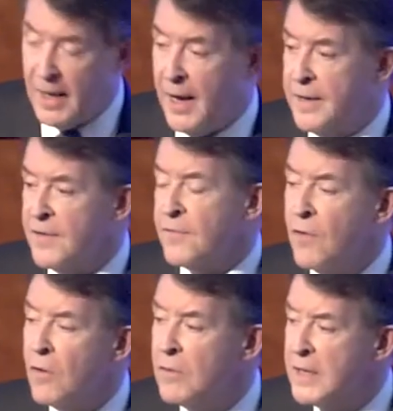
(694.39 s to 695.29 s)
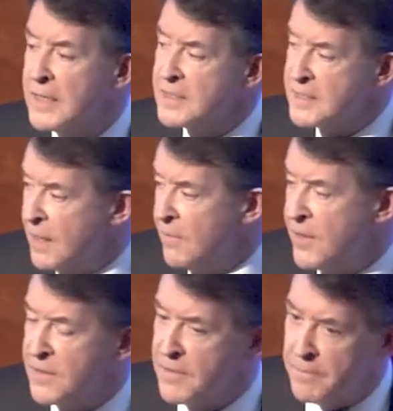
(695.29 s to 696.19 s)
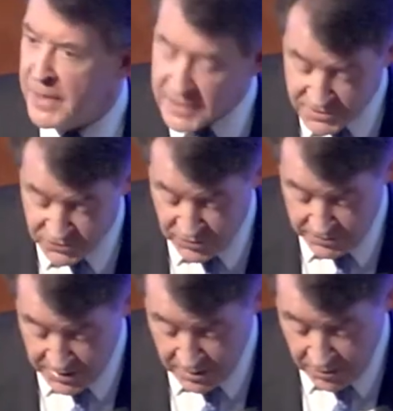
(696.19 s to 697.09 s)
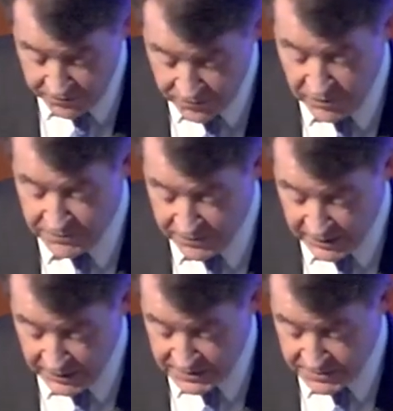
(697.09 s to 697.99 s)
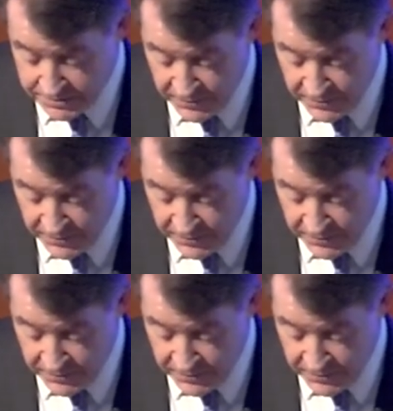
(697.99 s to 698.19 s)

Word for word: and its role in accelerating the mainstreaming of green finance.